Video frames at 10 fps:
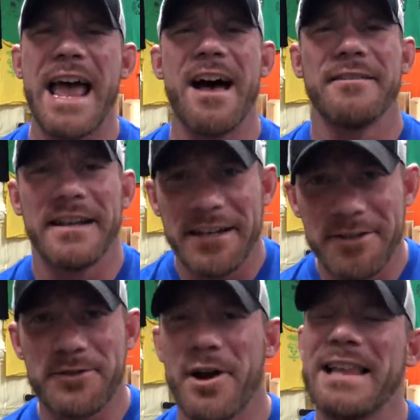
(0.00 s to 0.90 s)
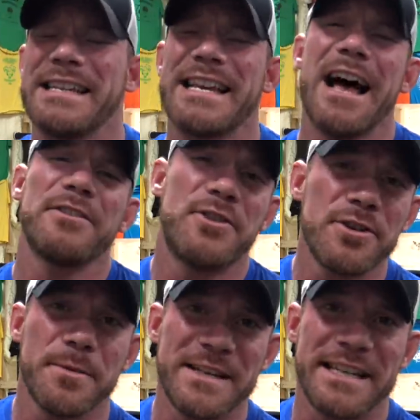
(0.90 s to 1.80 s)
down, try these out,
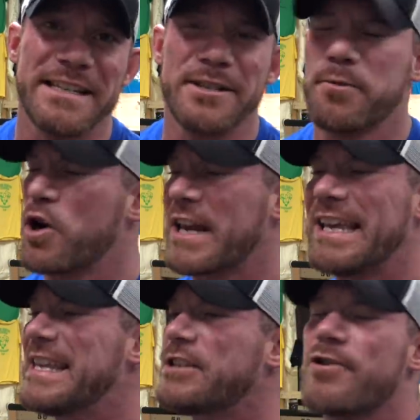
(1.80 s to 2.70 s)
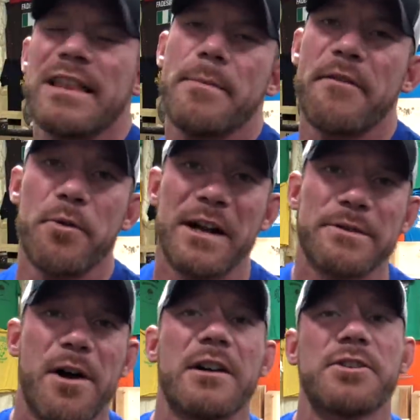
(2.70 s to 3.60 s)
do some assistance work, at least try them every
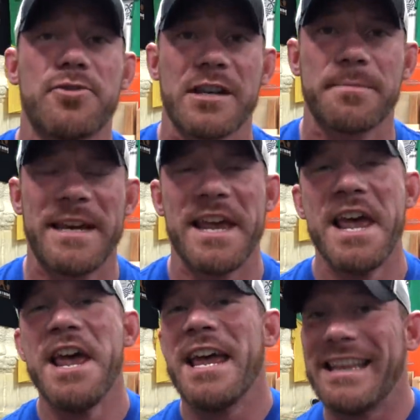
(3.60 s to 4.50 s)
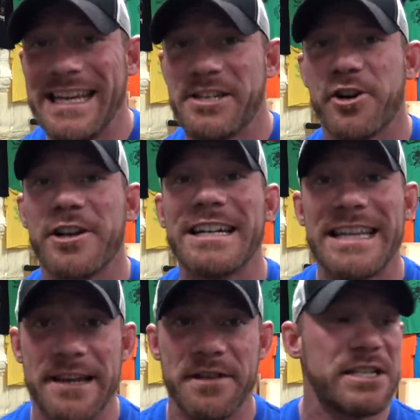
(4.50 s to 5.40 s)
once in a while, because trust me, at least you're gonna
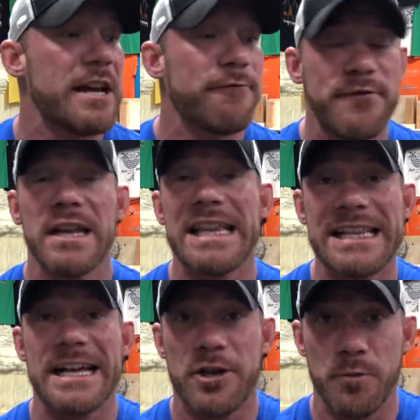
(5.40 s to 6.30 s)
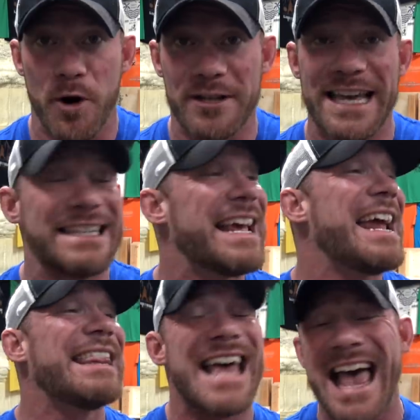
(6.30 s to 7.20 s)
leave the gym feeling like you worked that
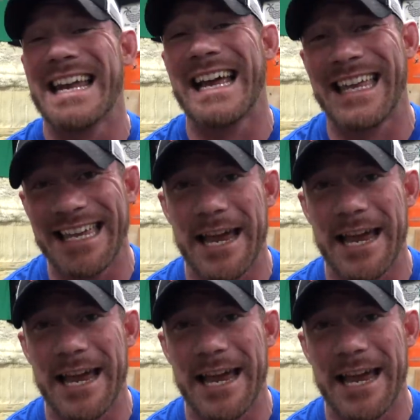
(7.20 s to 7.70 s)
day. That I can